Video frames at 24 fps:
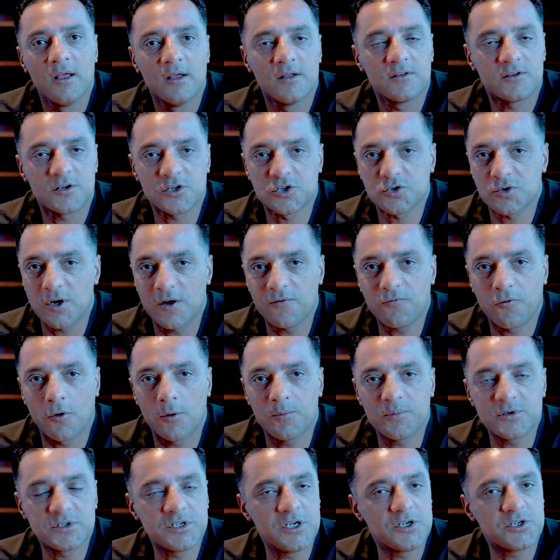It's a straightforward
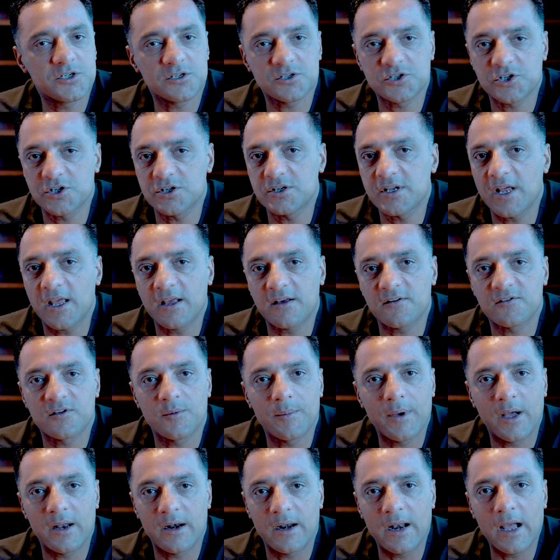procedure. It should take us
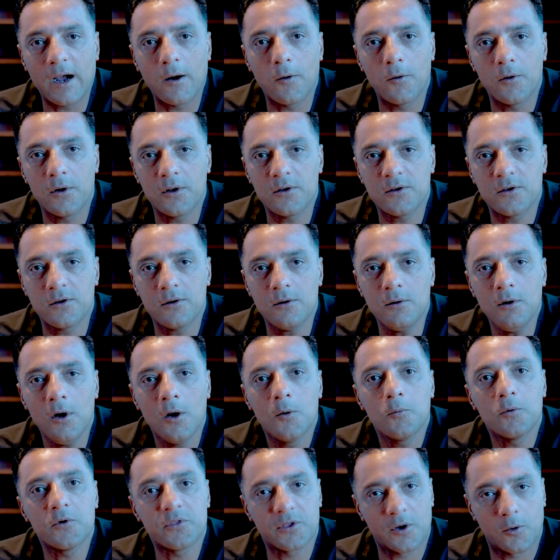about an hour to do
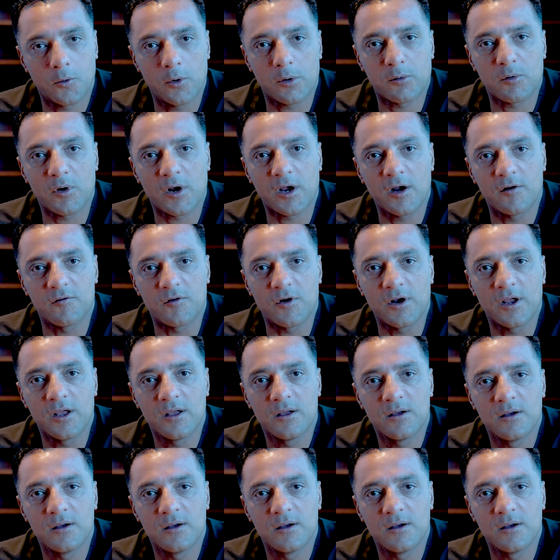with a quick recovery.